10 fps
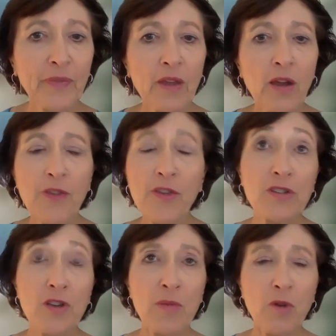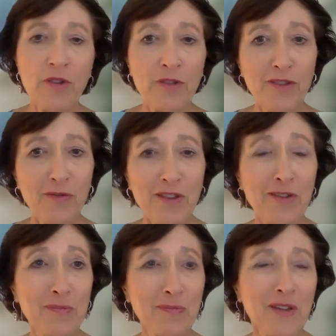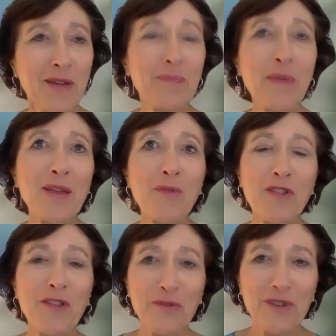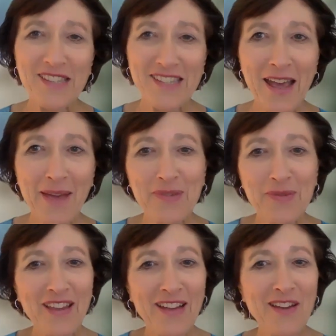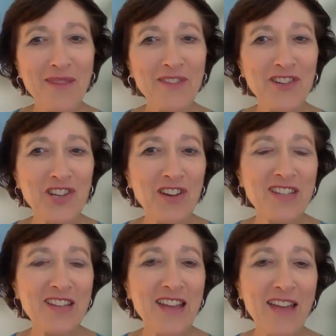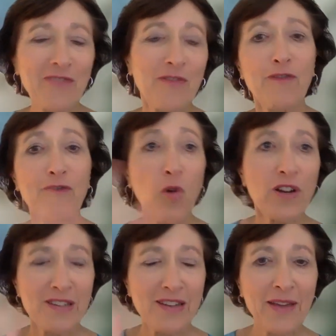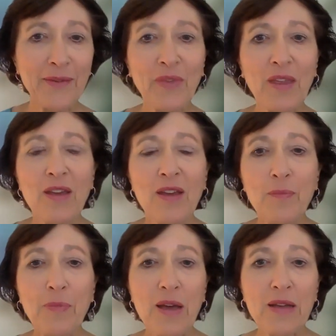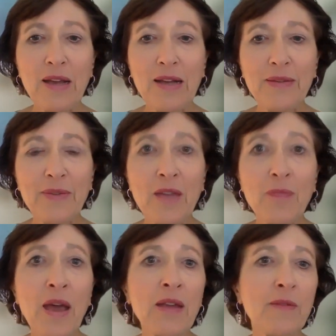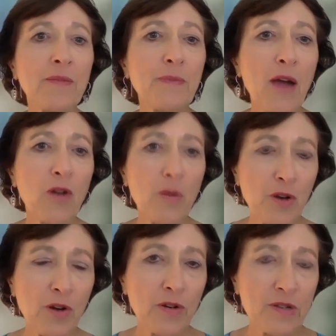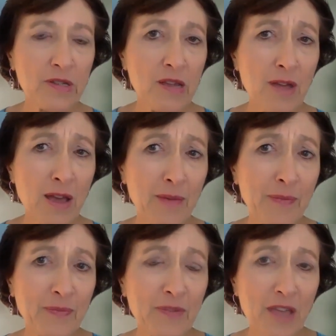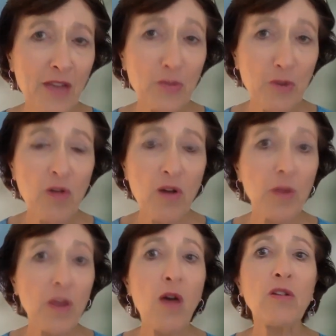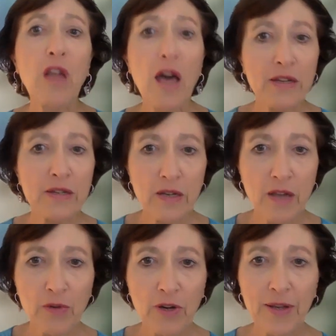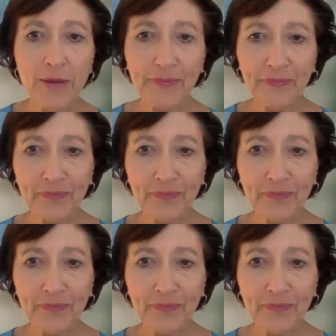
Are uh, there so many more than three? There's many more than three steps, but that's all I'm going to share today. Well, four today. But um, in my Power Up Your uh, Sales program, we go a lot into networking.